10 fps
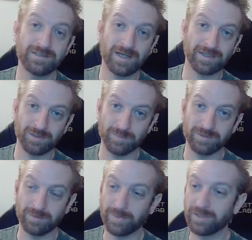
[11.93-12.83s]
document,
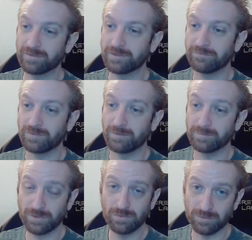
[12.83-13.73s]
apparently
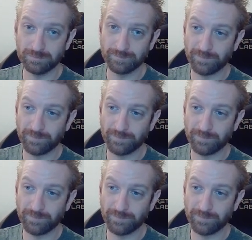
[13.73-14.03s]
from Google.